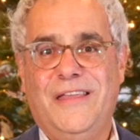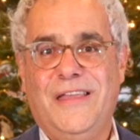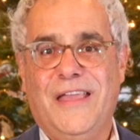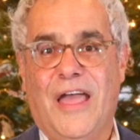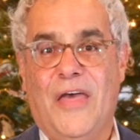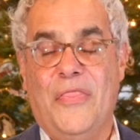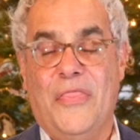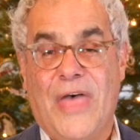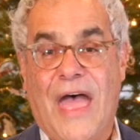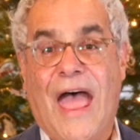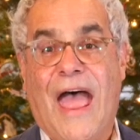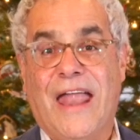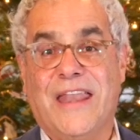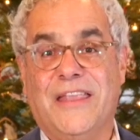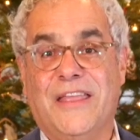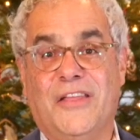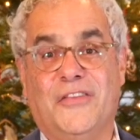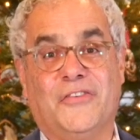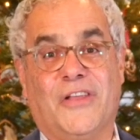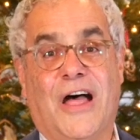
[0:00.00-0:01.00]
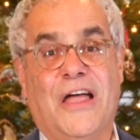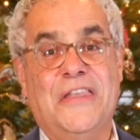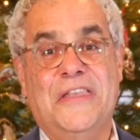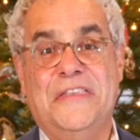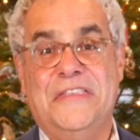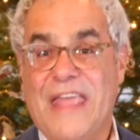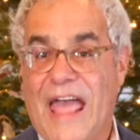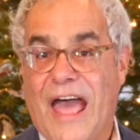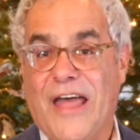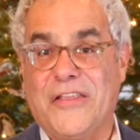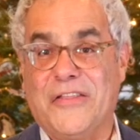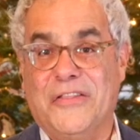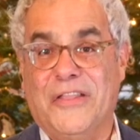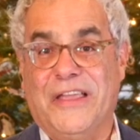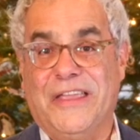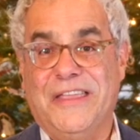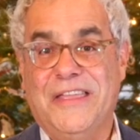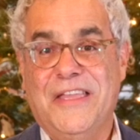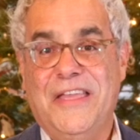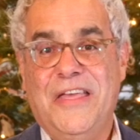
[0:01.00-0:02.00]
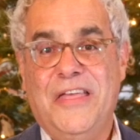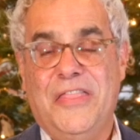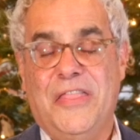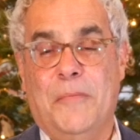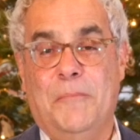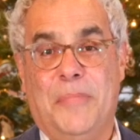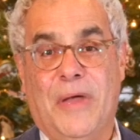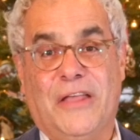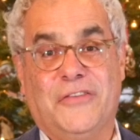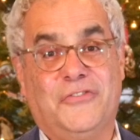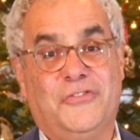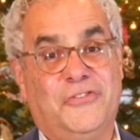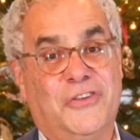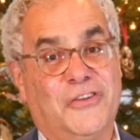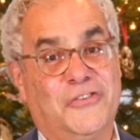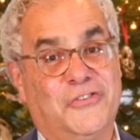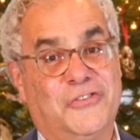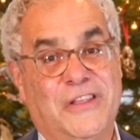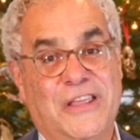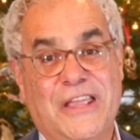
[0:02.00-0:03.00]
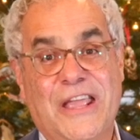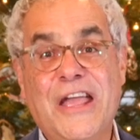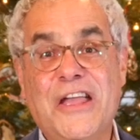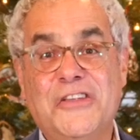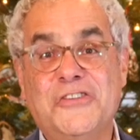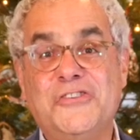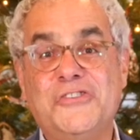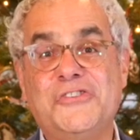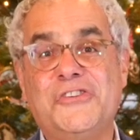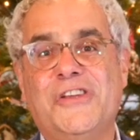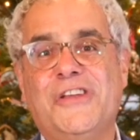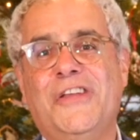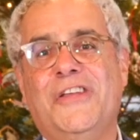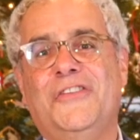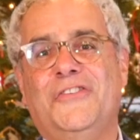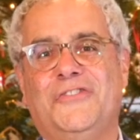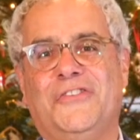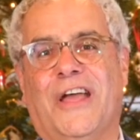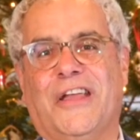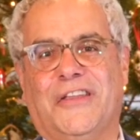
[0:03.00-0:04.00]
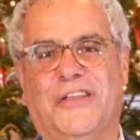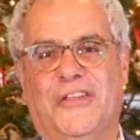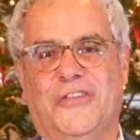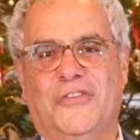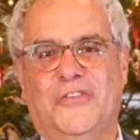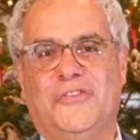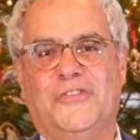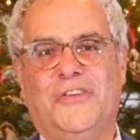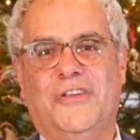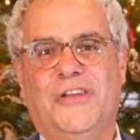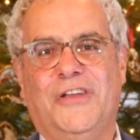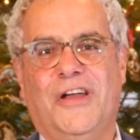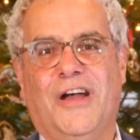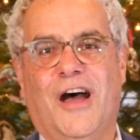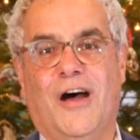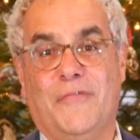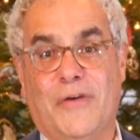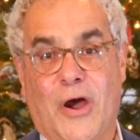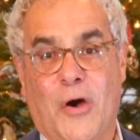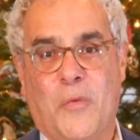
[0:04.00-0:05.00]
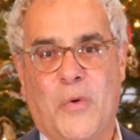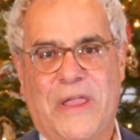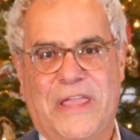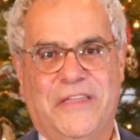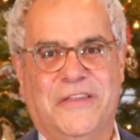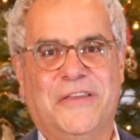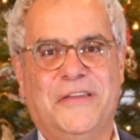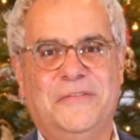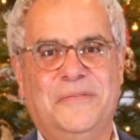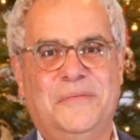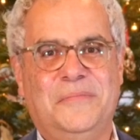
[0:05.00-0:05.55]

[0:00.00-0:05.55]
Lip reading: And that is undoubtedly the best 60-ish seconds of our week.